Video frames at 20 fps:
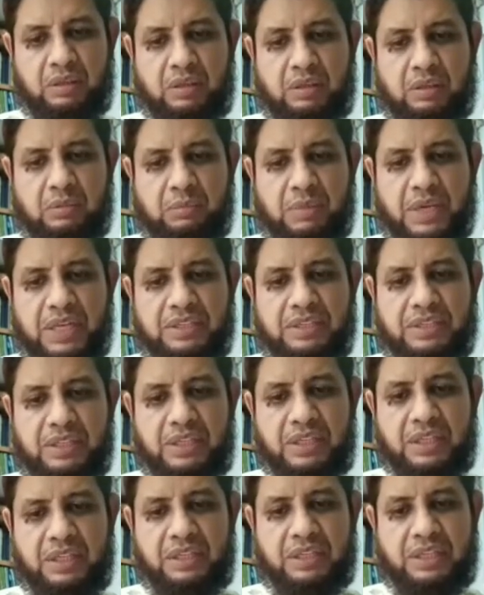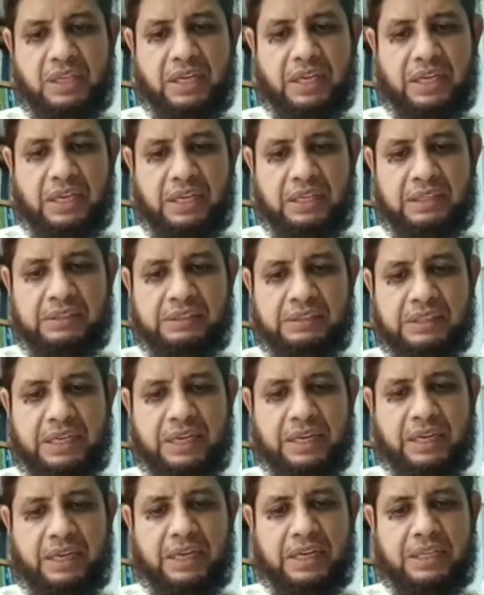Maintaining the
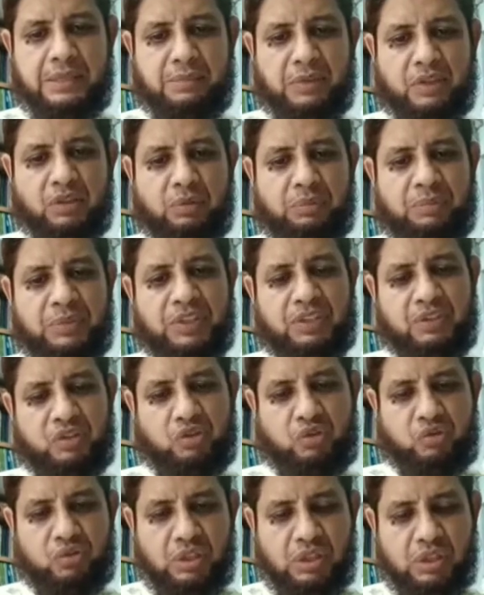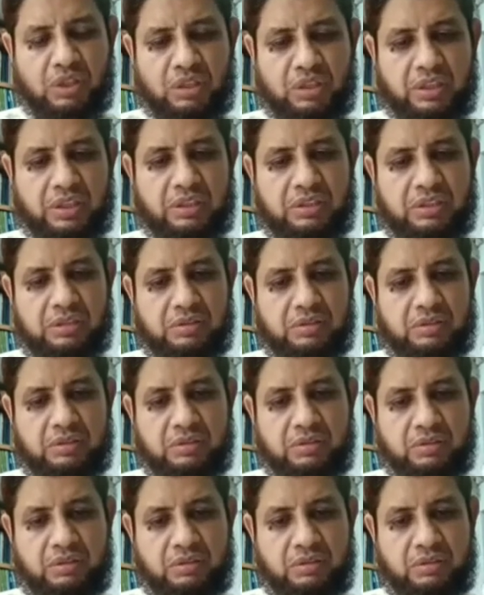engagement of the children,
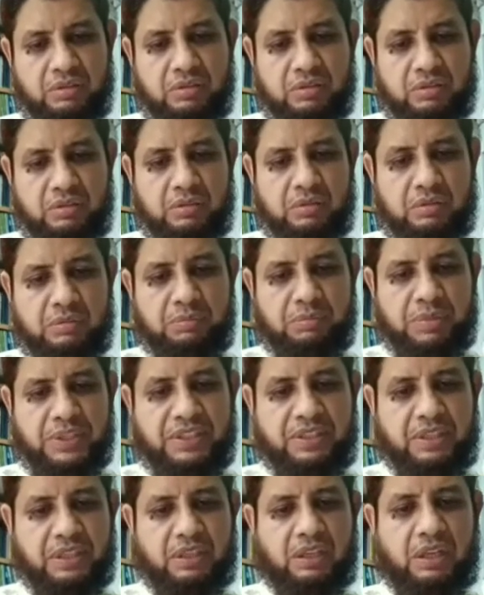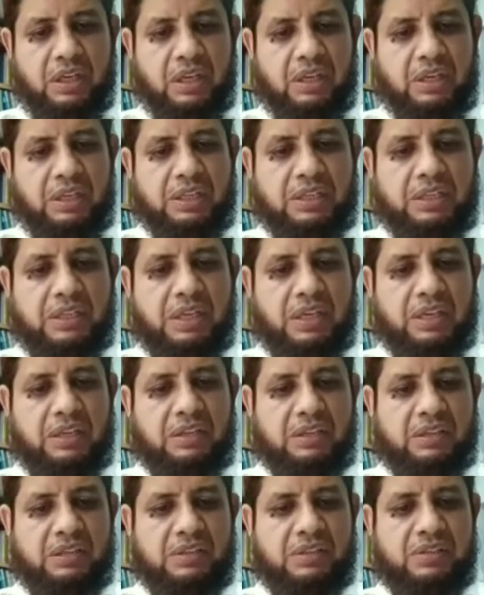particularly
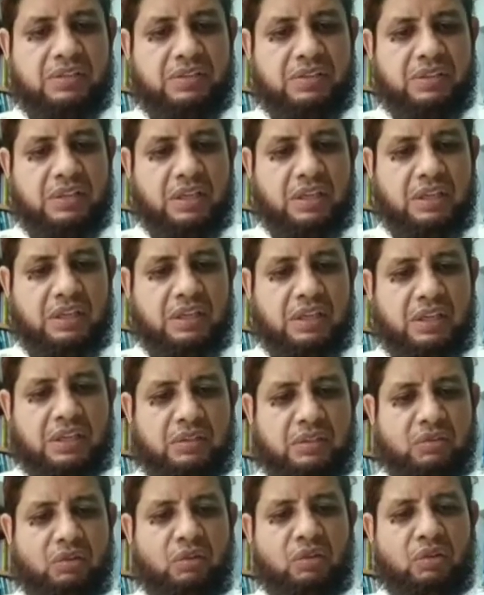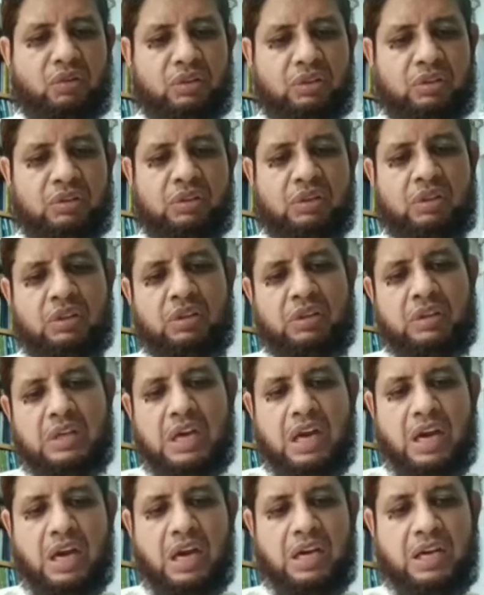young secondary or
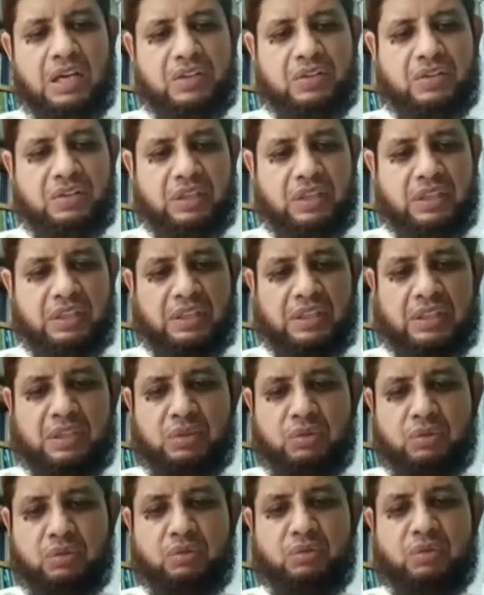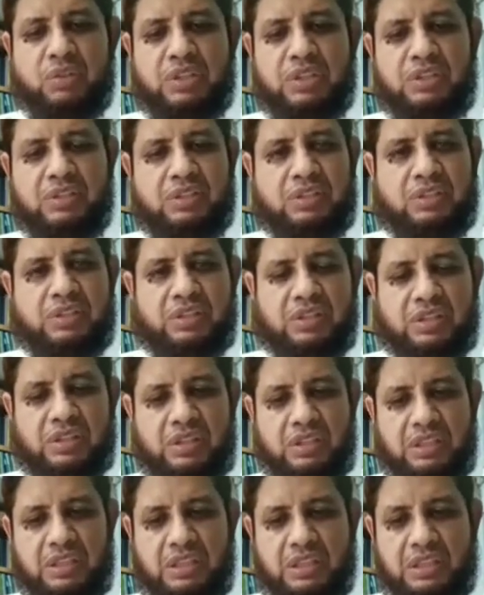higher secondary students,
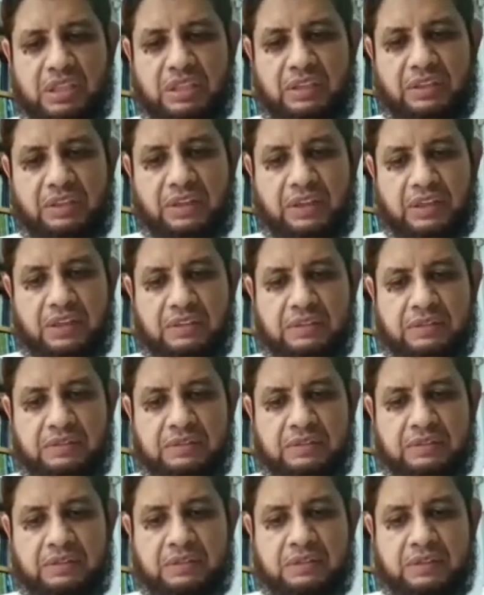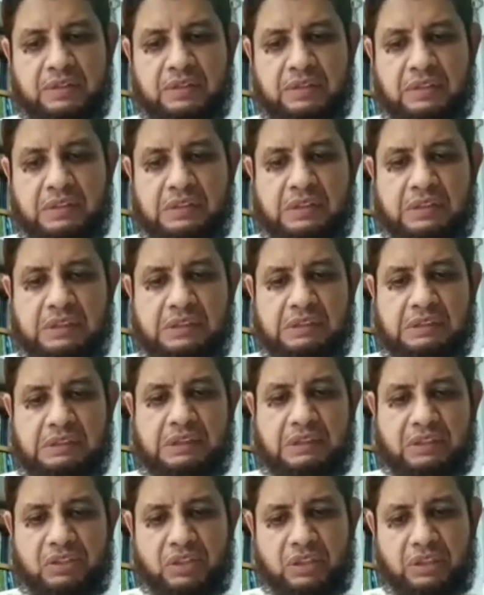in the
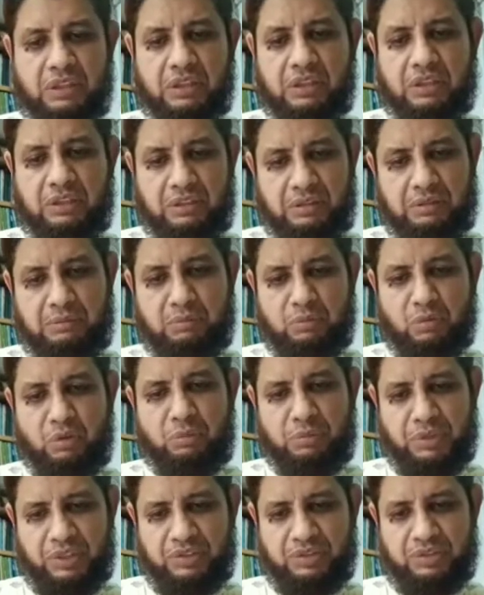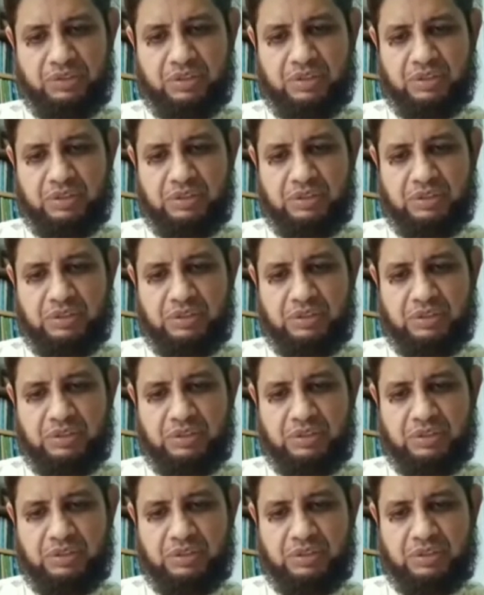critical moment.